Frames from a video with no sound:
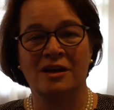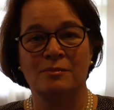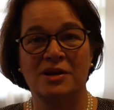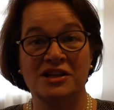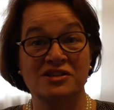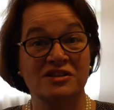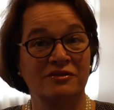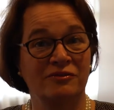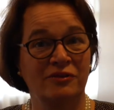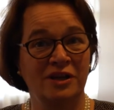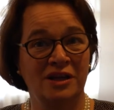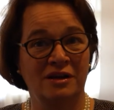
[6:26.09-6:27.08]

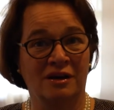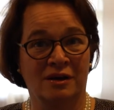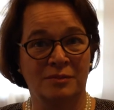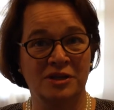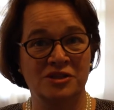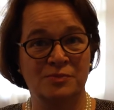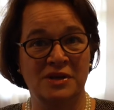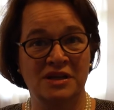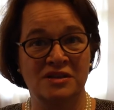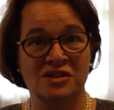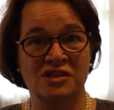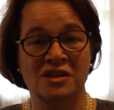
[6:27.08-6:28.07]
plastic-free garbage
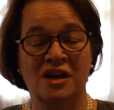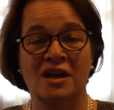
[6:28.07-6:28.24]
bins,